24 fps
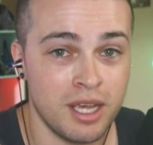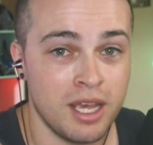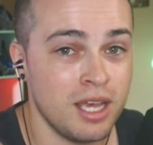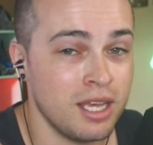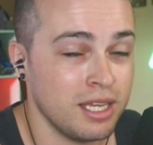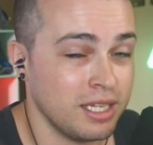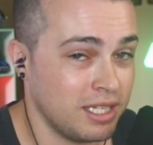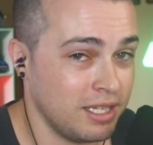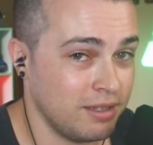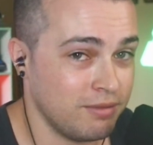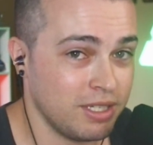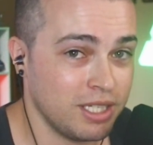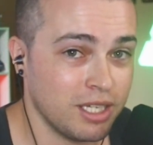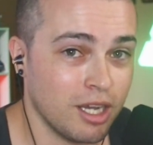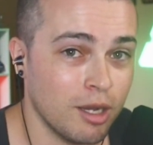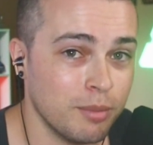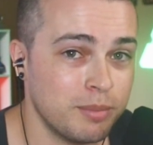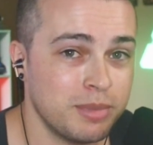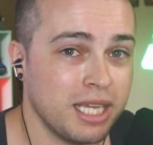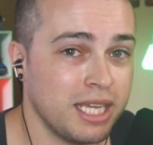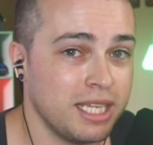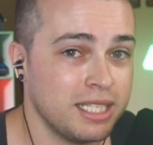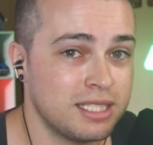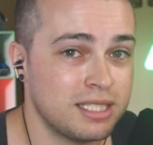giving
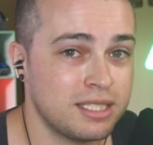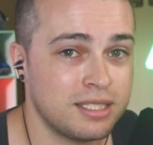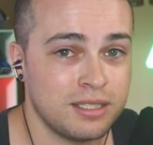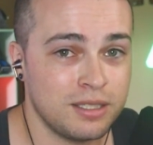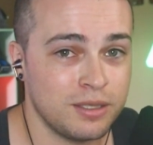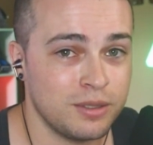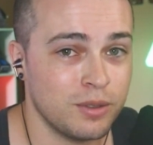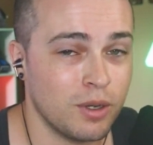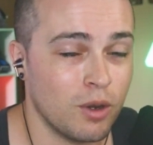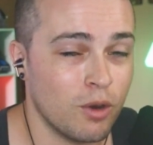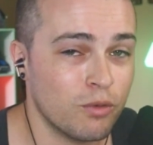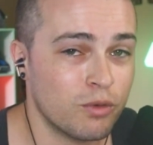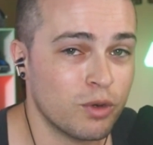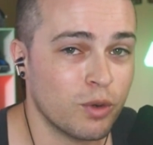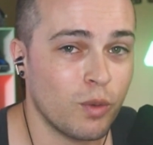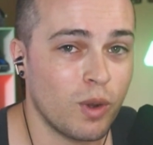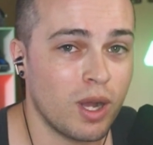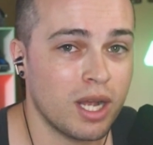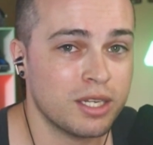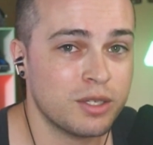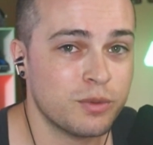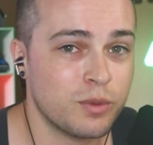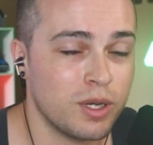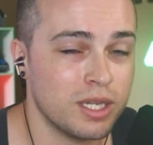updates to
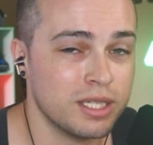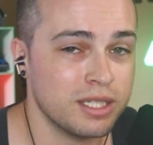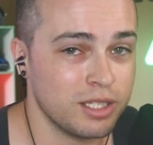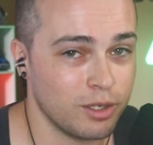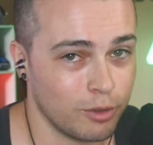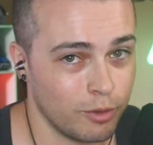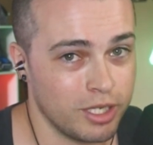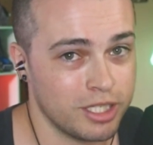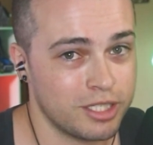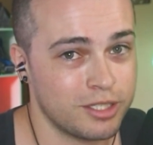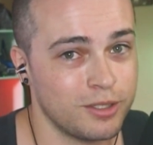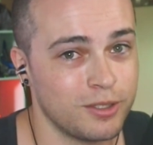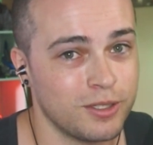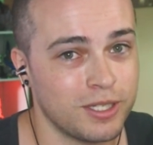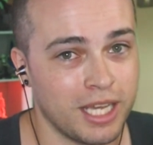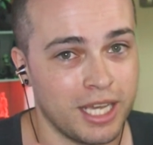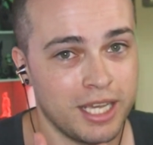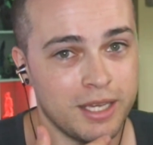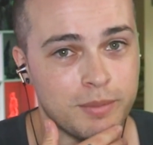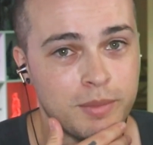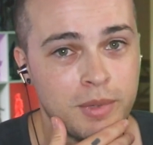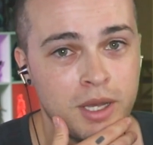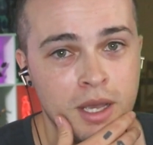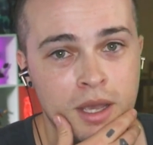Overwatch 1, the original
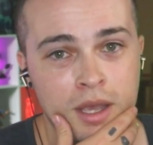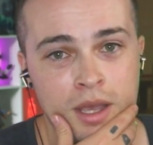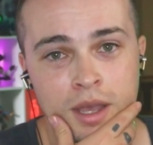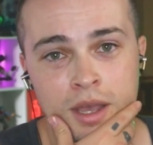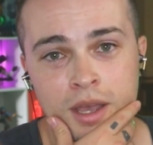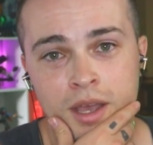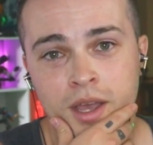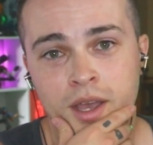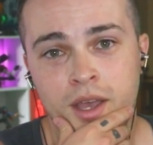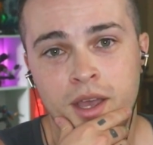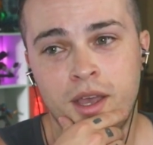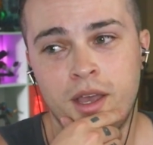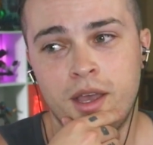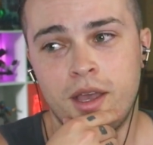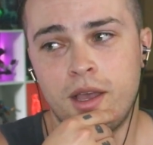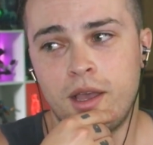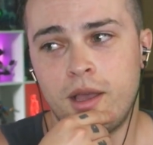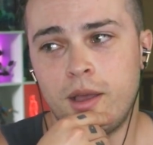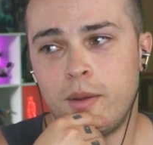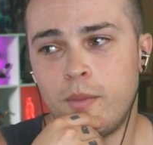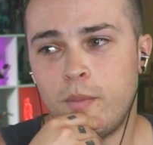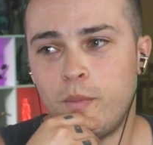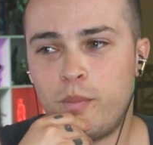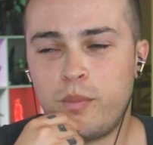game
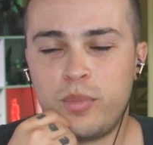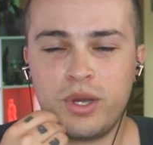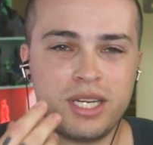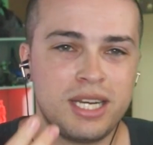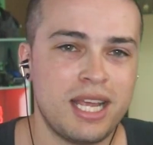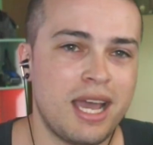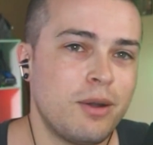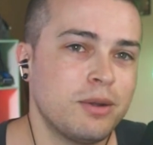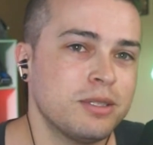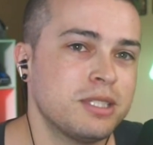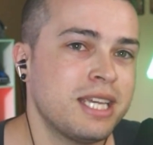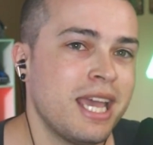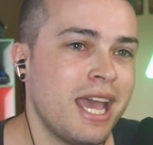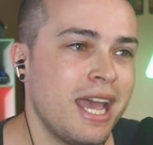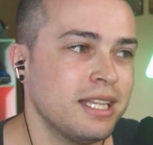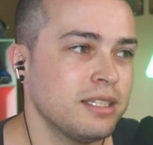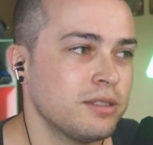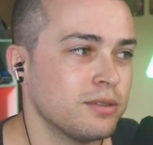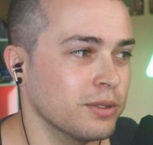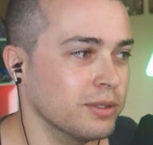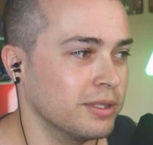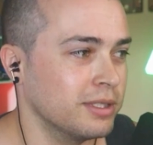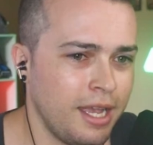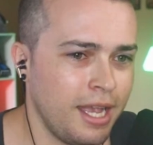but now it's
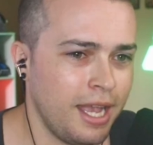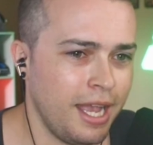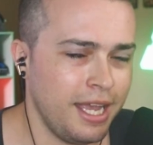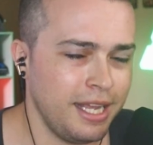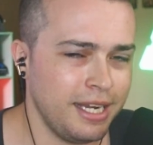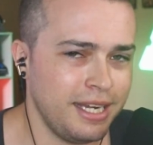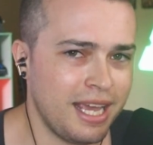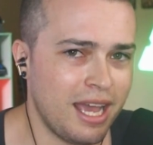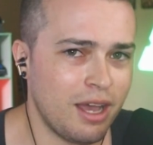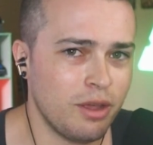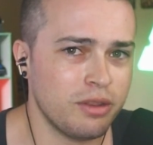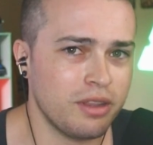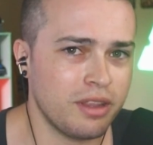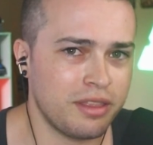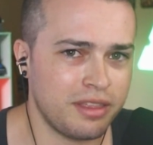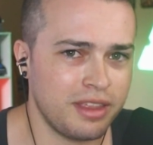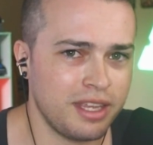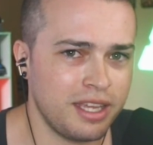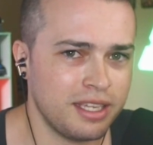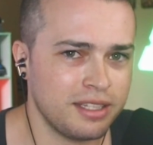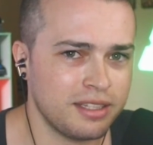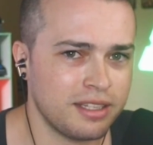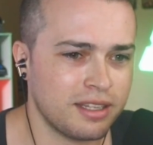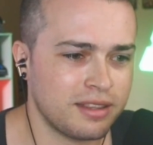canceled. And now the
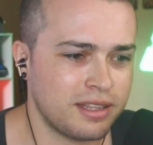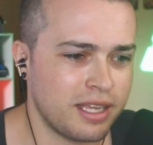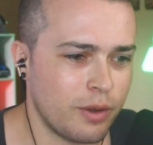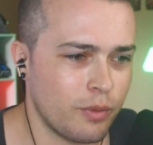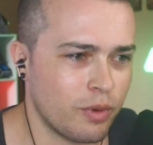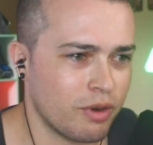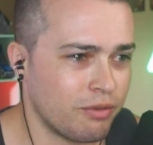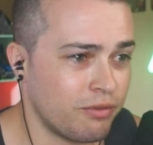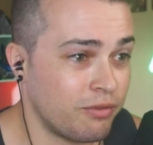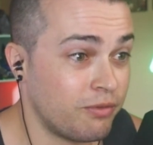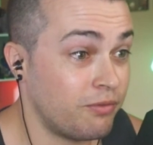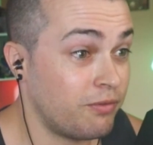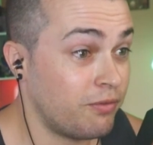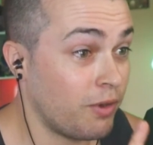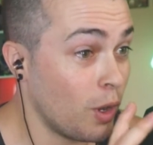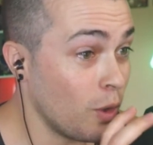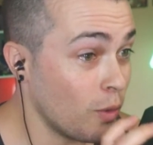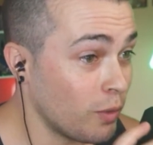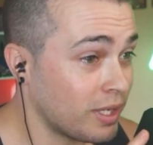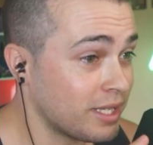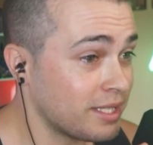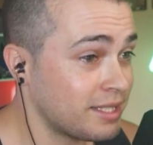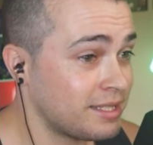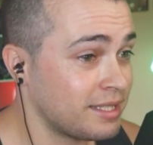thing that they were
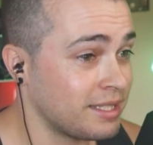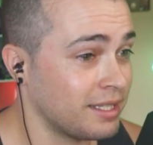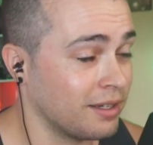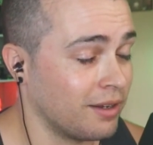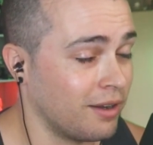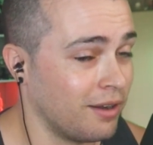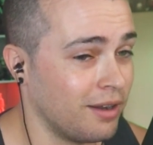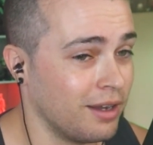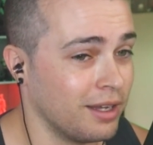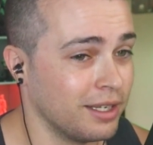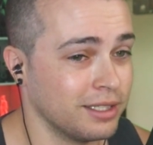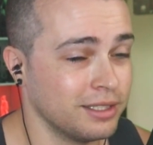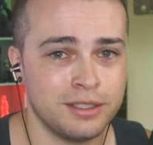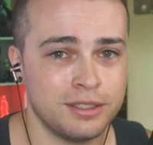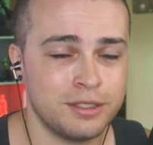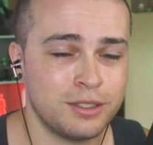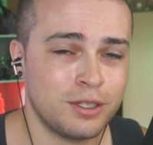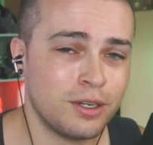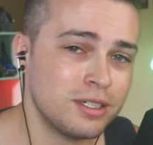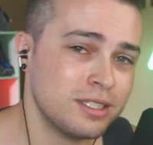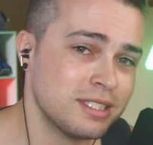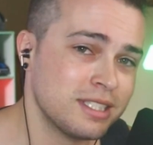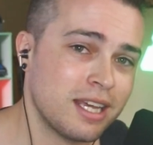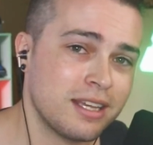focusing on
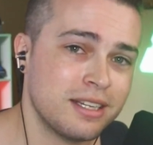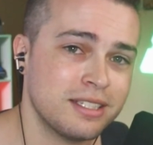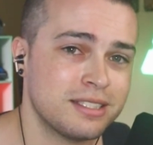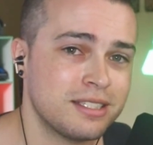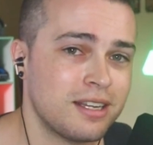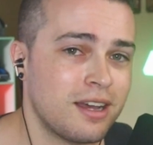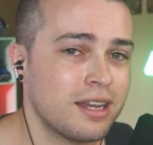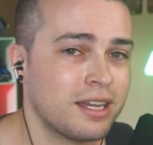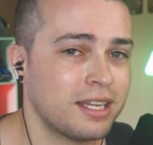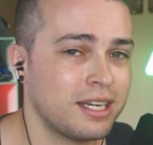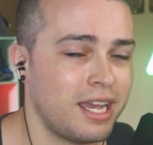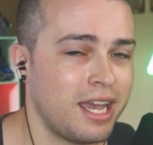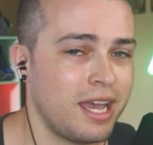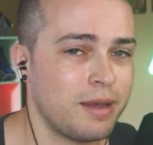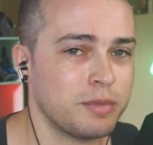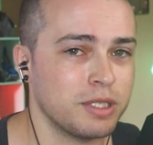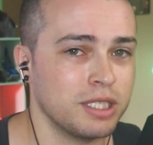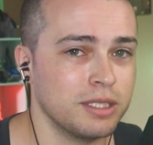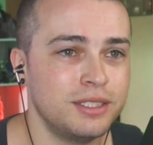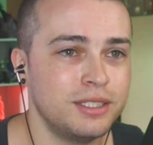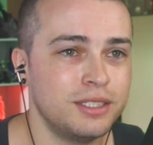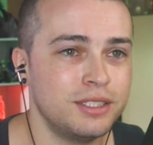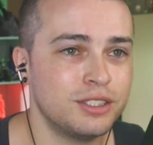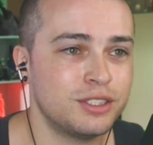turns out it's not going to
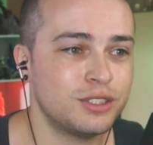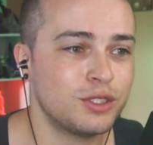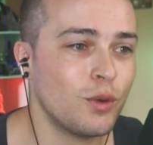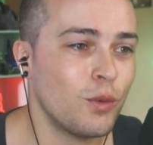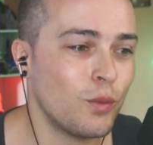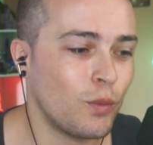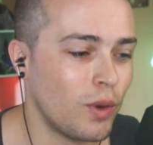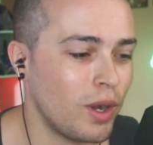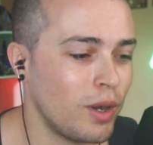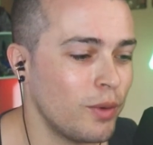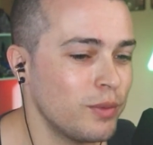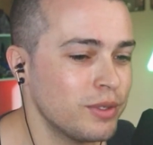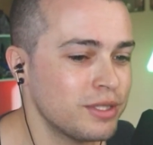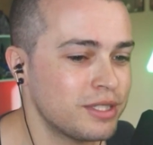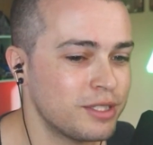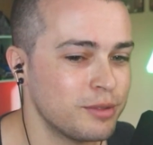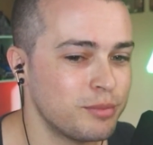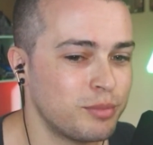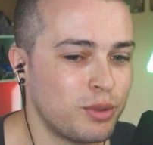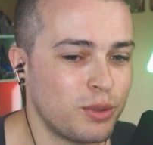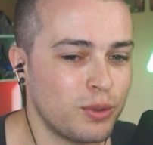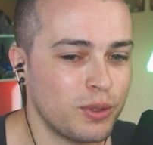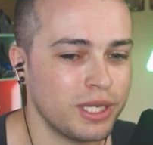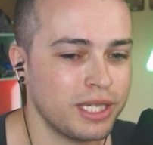happen. So, what was the
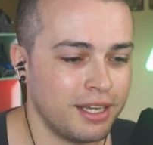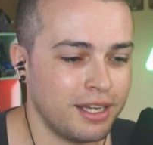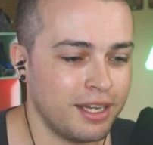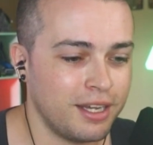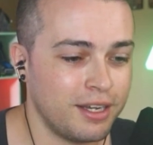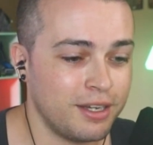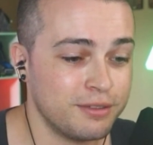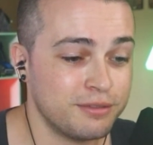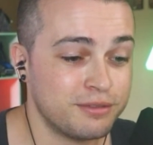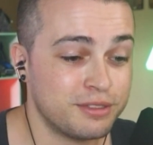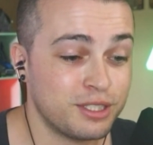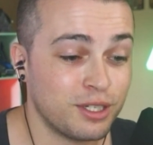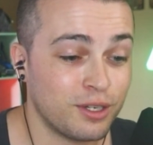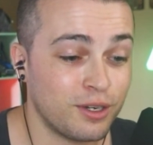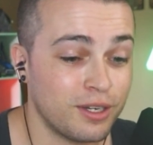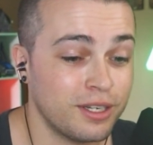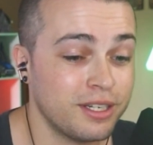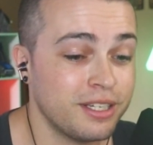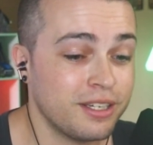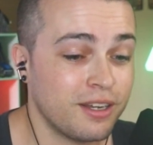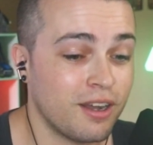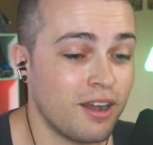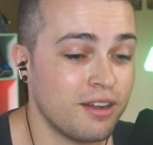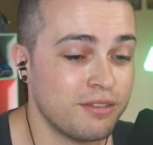point of
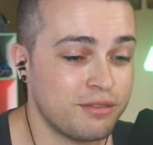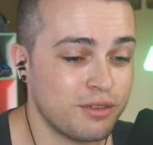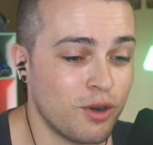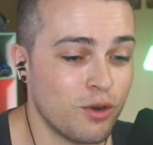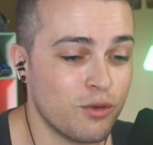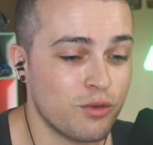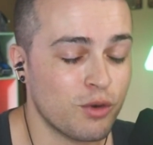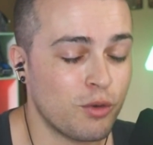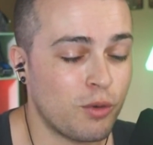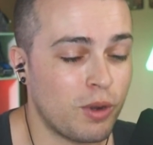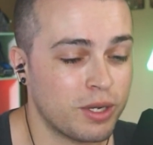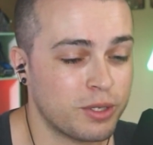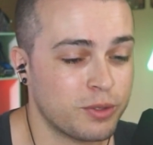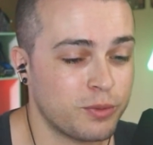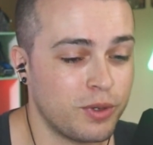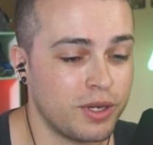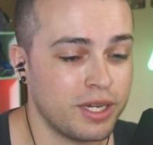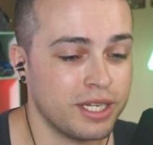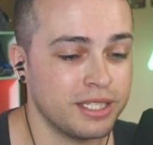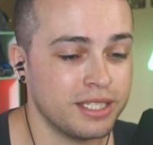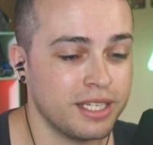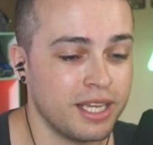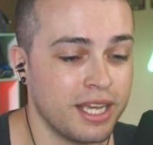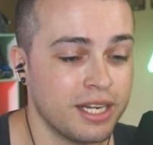turning off Overwatch
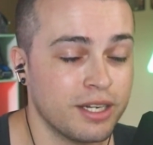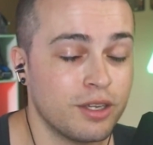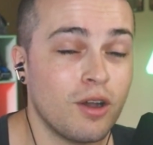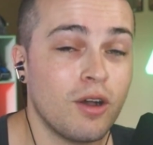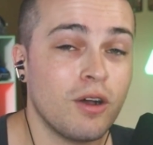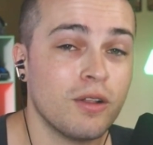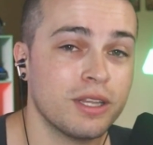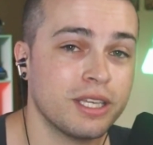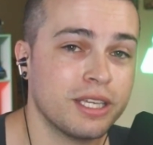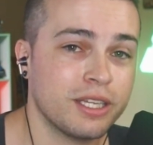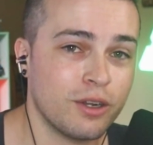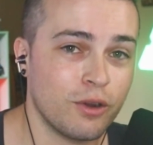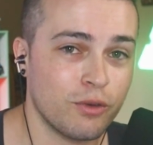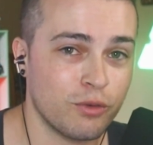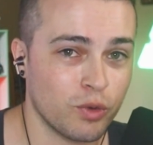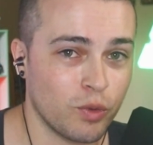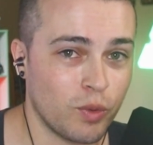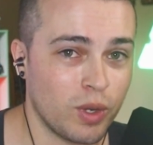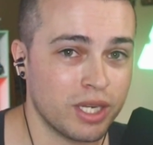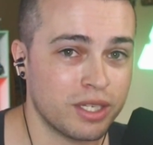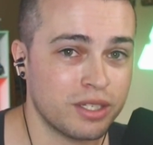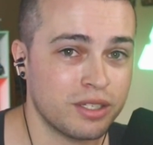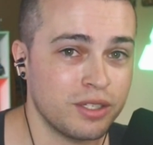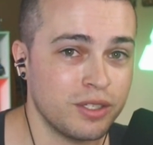1 and calling it
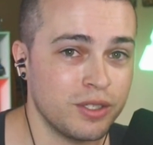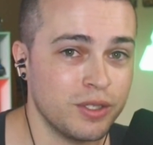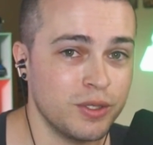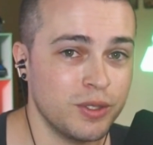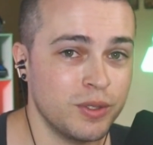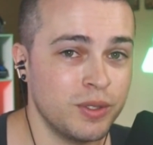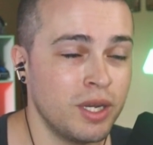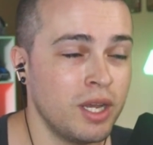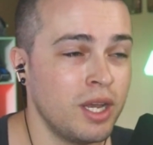Overwatch 2